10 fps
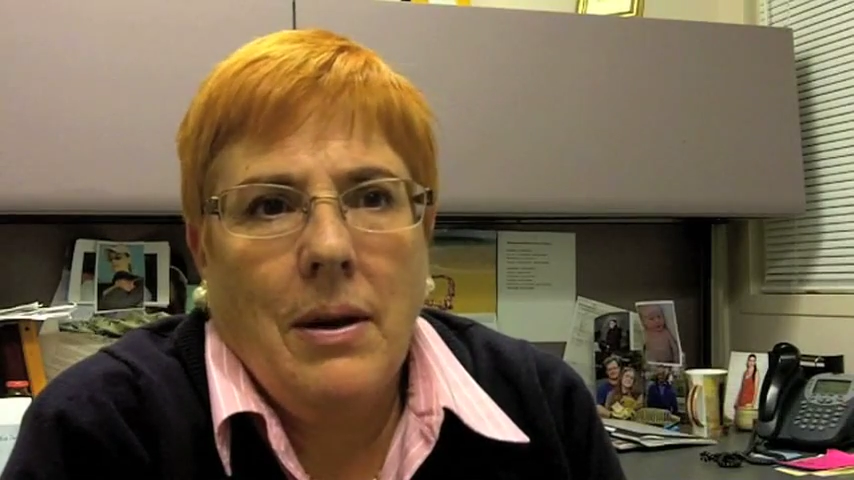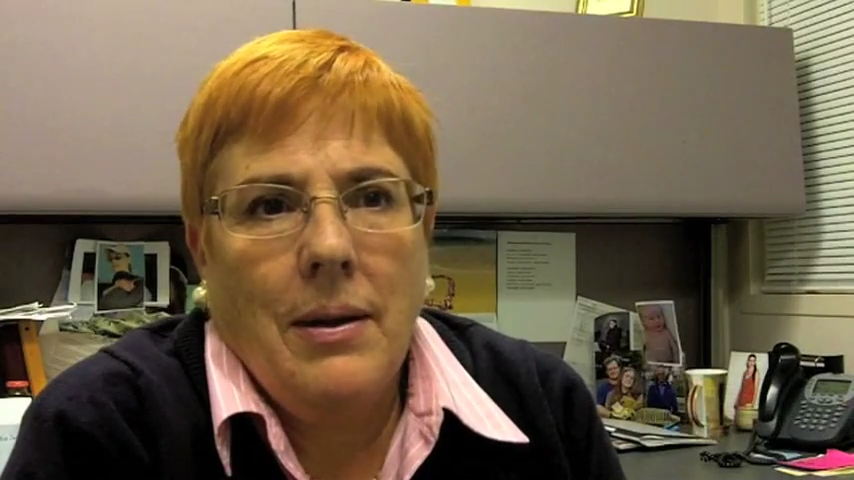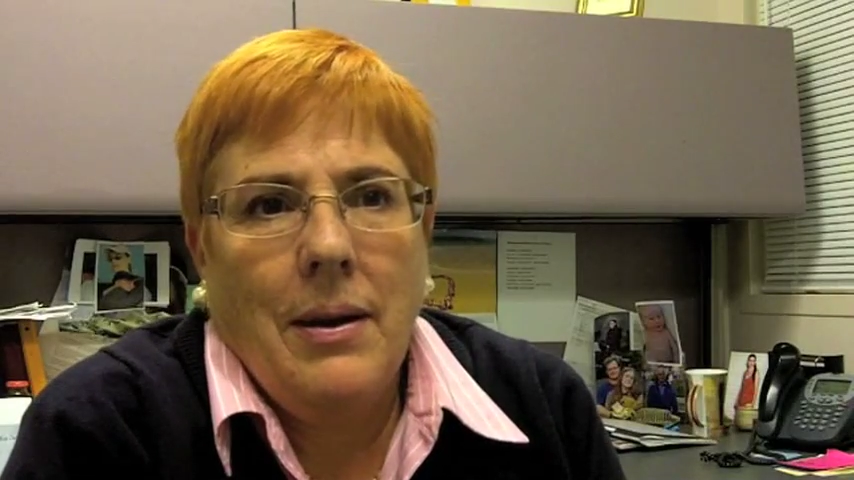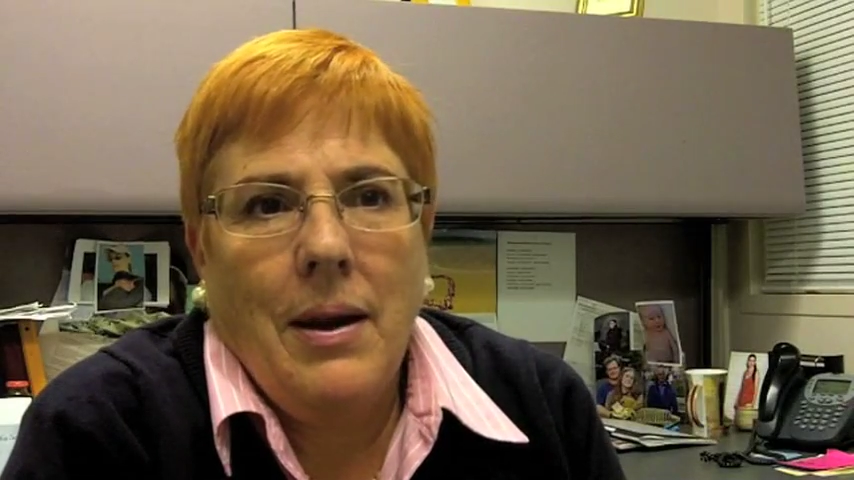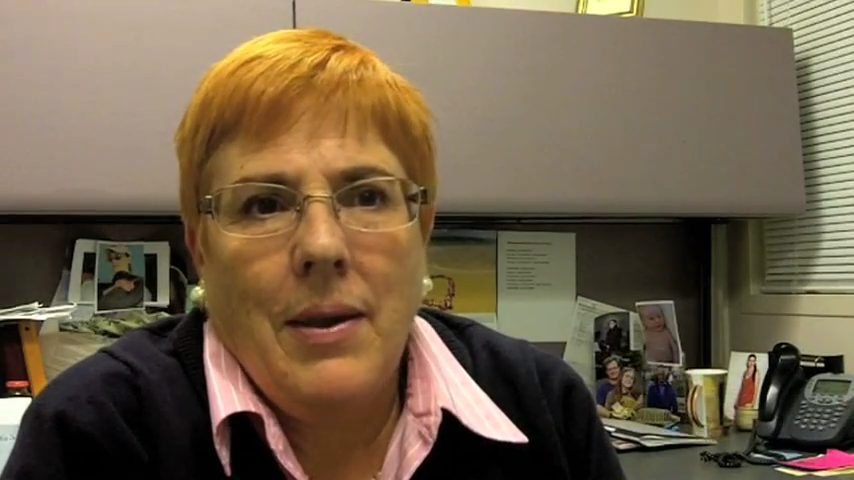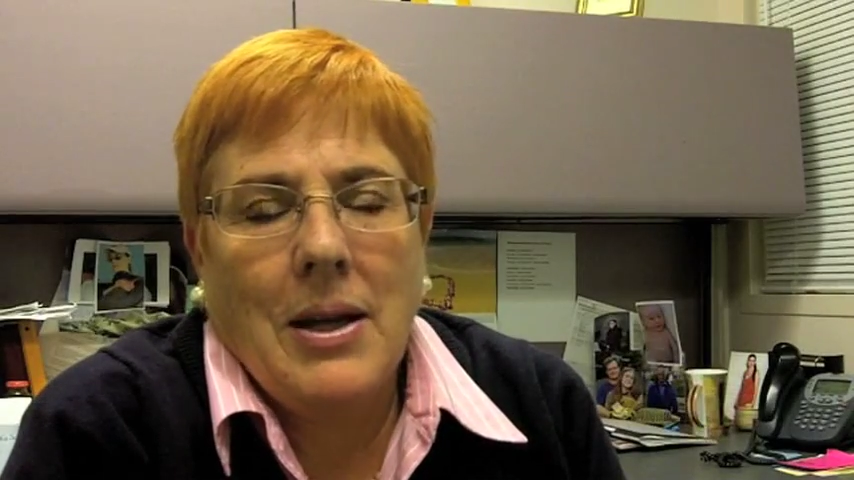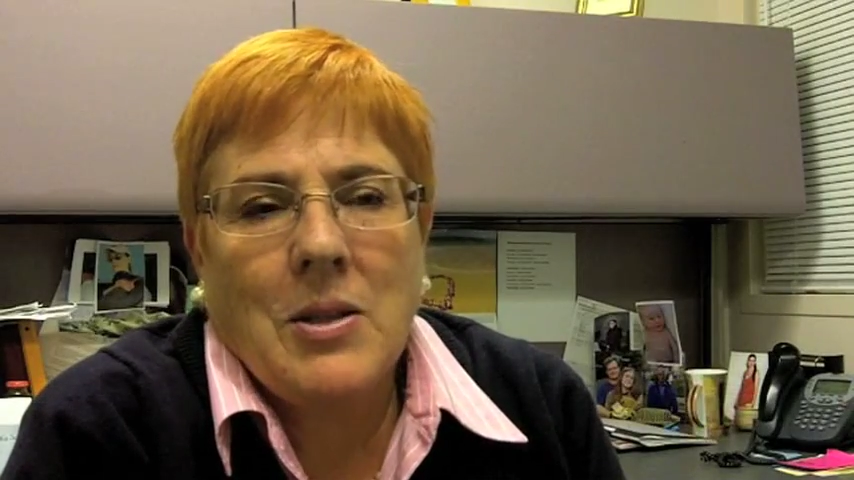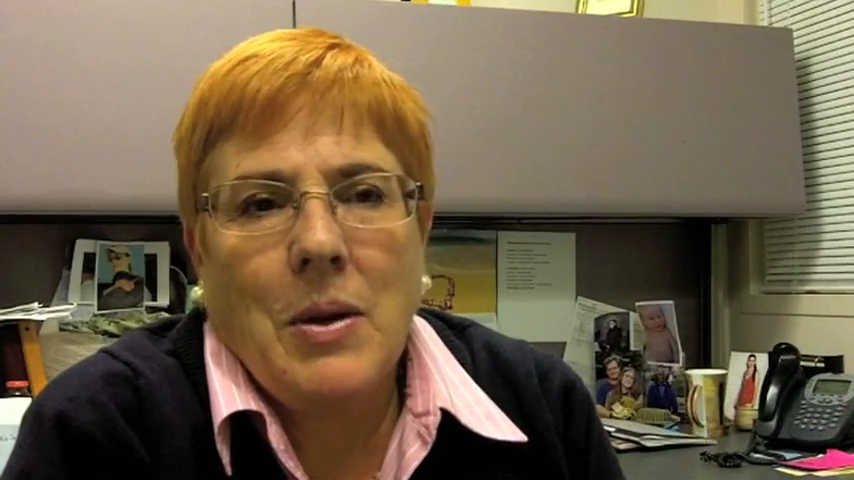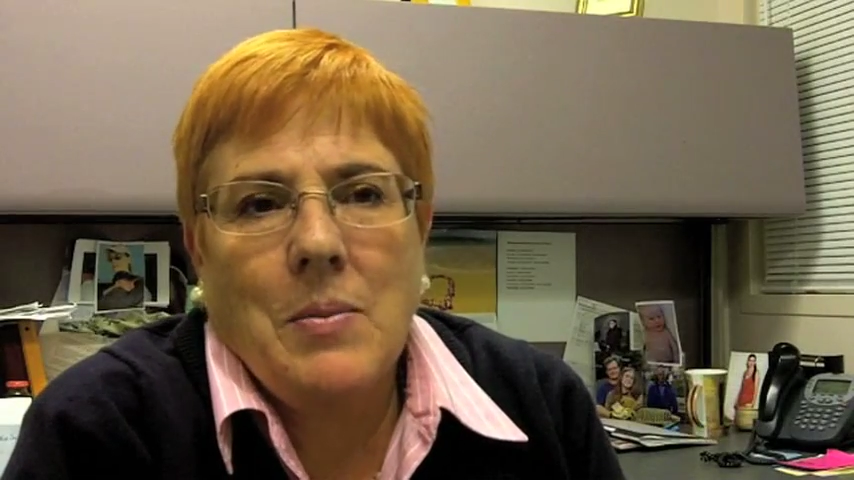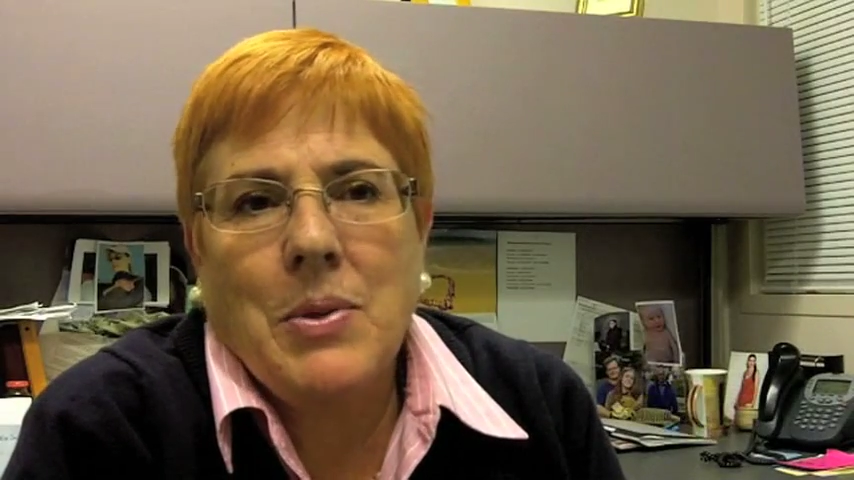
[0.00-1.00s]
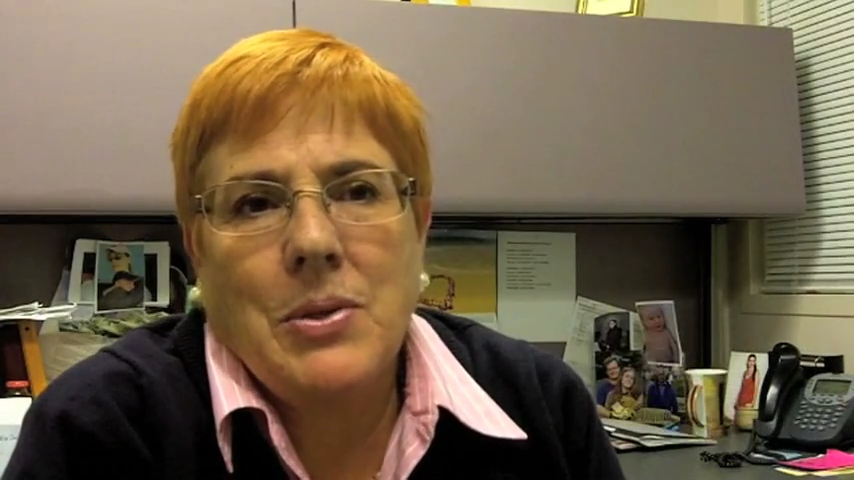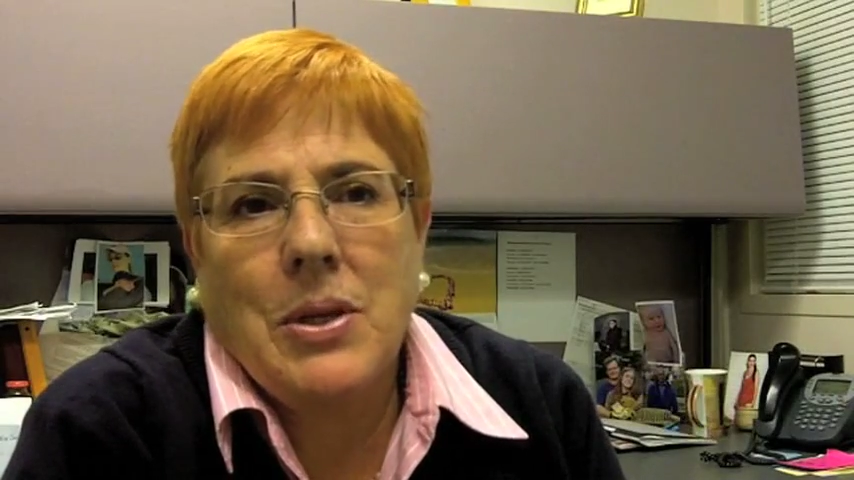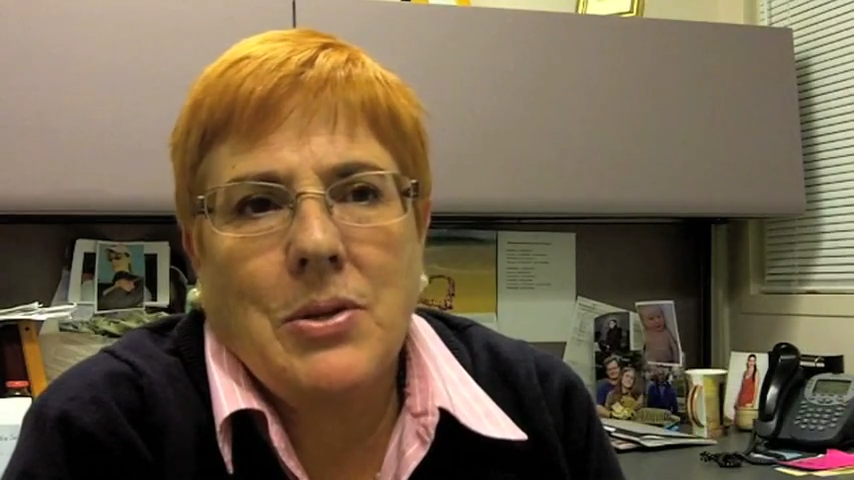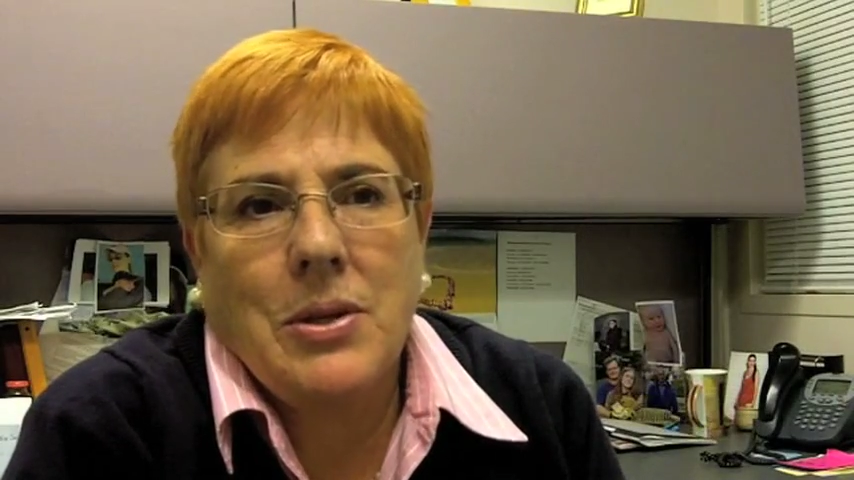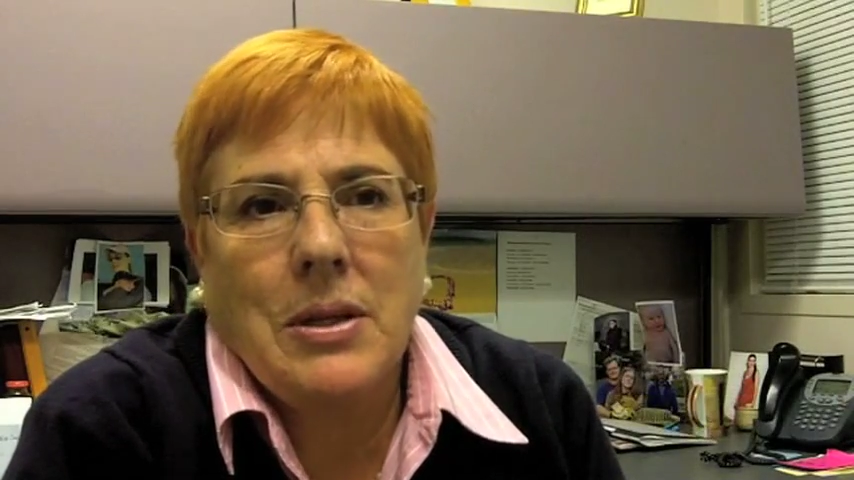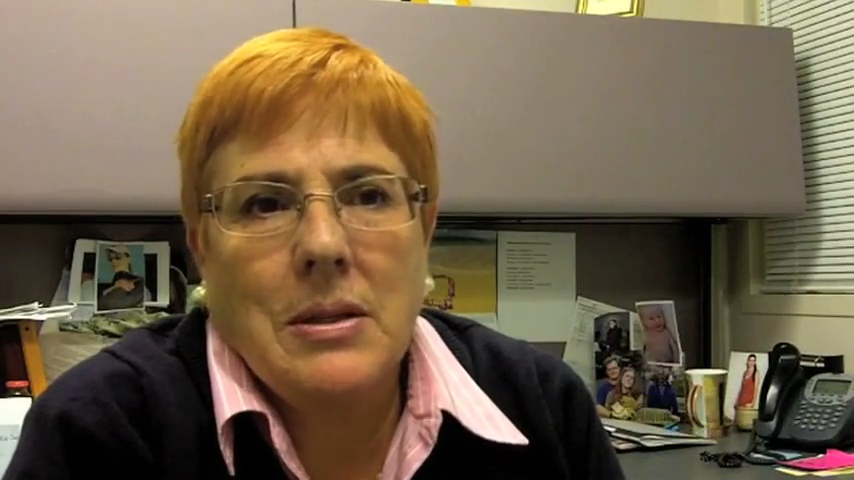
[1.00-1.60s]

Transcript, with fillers: And that's my position.